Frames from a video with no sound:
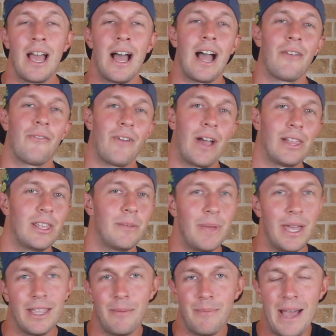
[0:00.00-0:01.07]
I finally
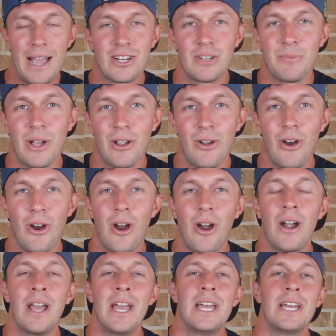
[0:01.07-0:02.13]
make it back to my
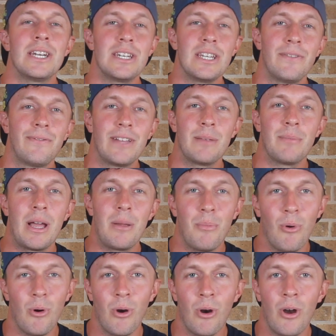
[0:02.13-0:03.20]
car, deflate my
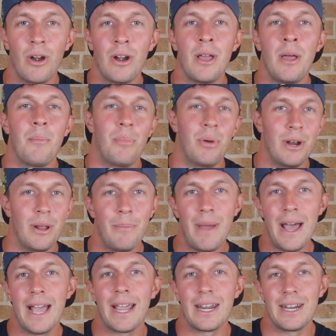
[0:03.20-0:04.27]
board, put it
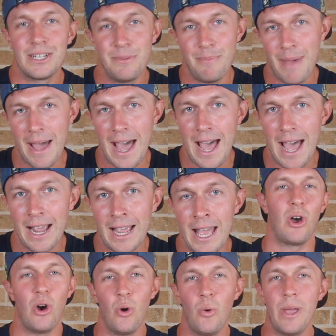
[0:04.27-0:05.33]
back in its bag. The
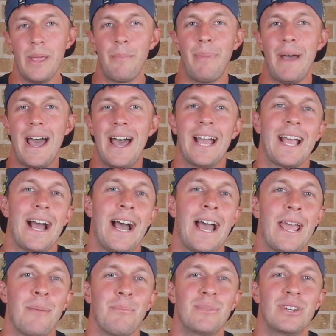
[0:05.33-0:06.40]
whole way back,
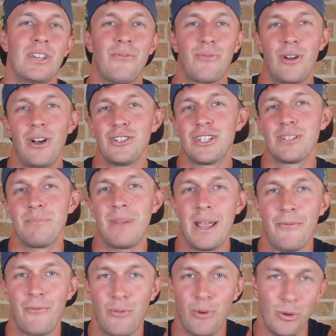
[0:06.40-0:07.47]
I'm defrosting
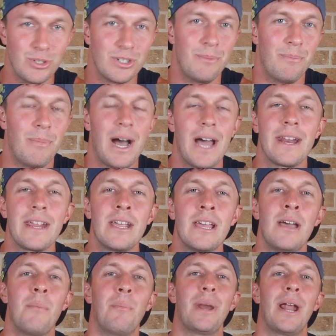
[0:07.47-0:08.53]
my frozen body,
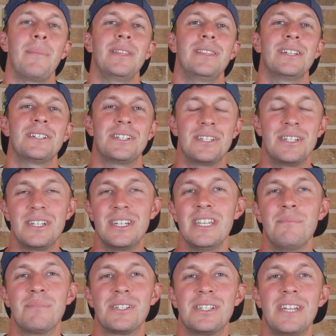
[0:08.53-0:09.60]
but I'm in this
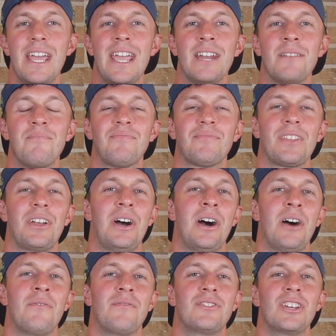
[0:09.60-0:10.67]
deep state
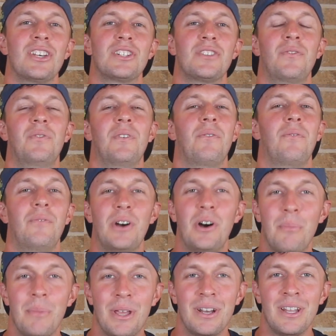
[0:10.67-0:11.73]
of just
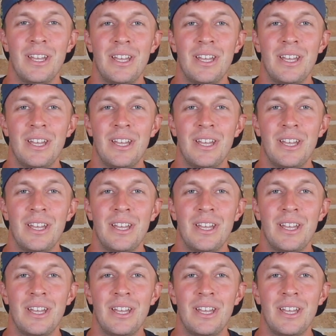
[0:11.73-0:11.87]
fulfillment,